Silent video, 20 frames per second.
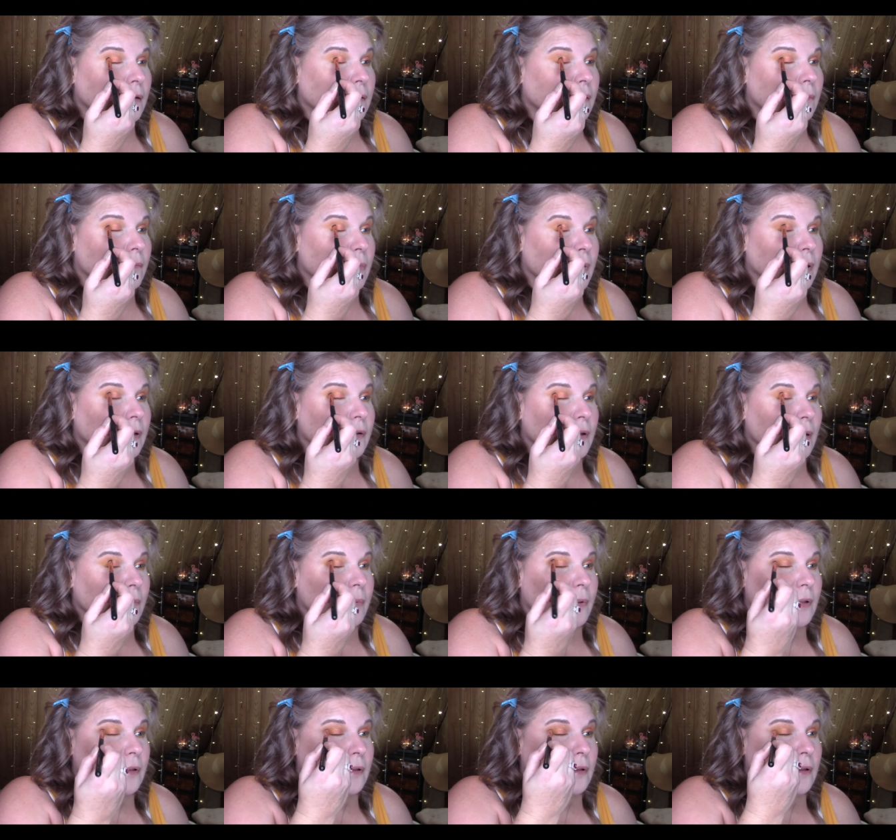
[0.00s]
to build
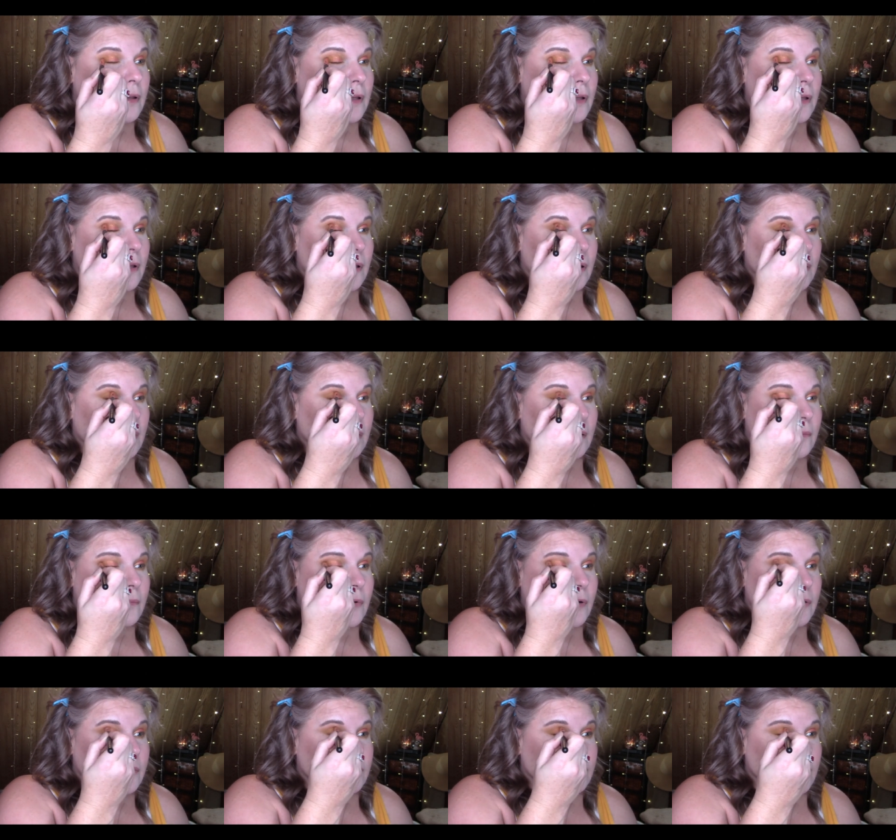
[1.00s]
up a little
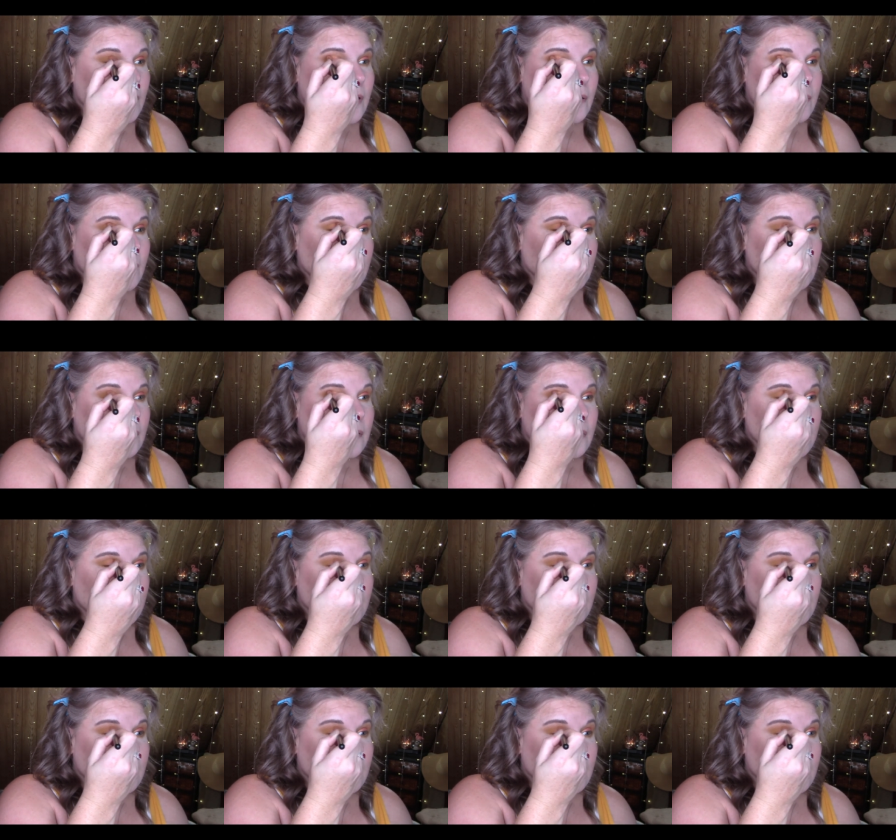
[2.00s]
more drama